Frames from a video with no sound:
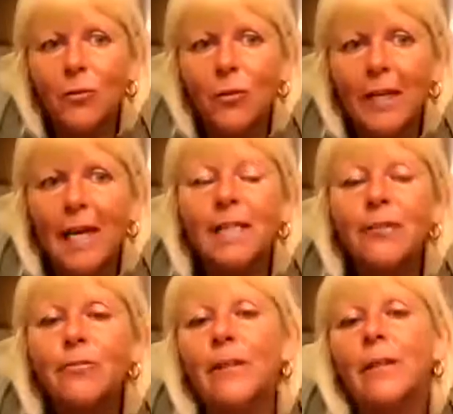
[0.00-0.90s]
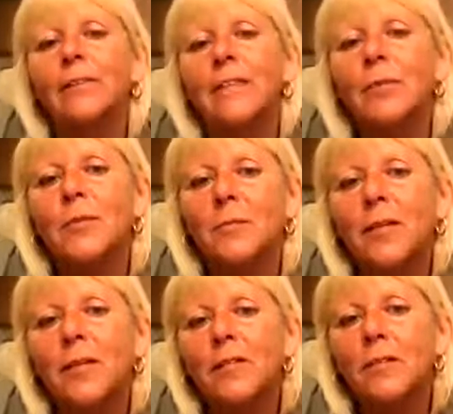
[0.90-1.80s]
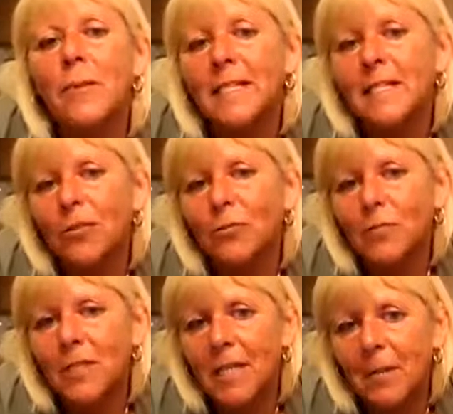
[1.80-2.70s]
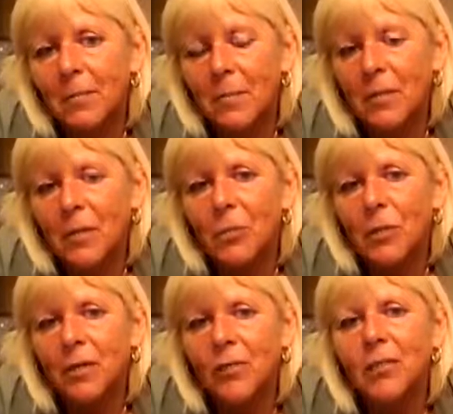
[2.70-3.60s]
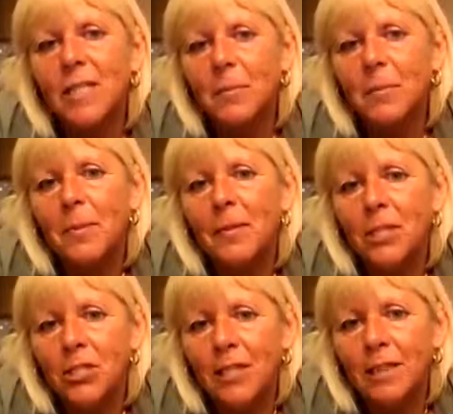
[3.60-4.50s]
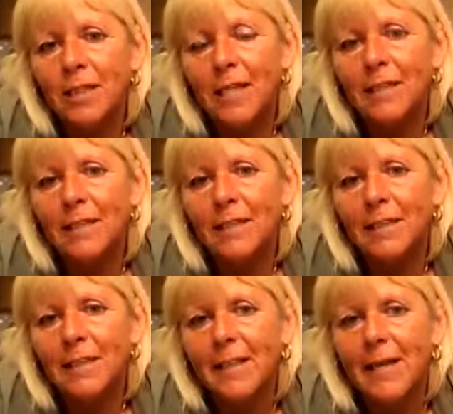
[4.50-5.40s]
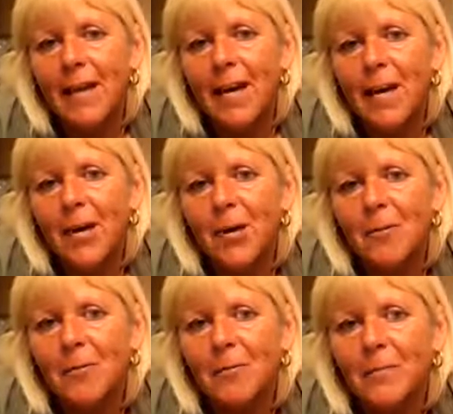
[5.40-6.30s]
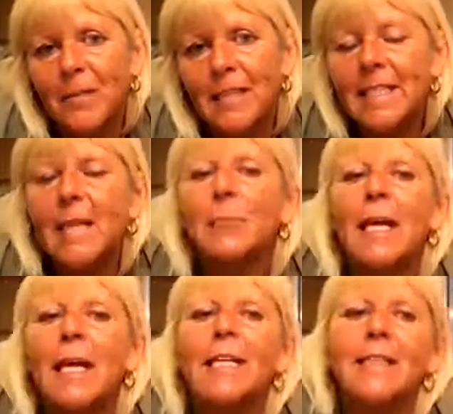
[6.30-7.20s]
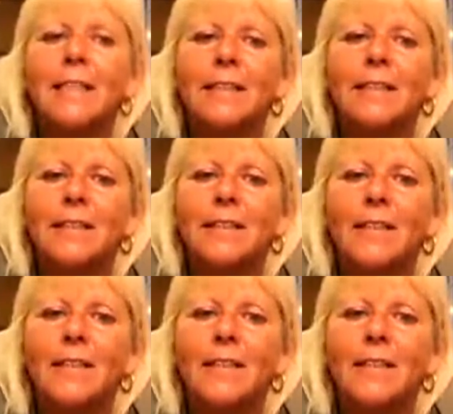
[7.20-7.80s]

we kind of felt it was a bit of a message from Skippy because we lost Skippy last year. And the same lady that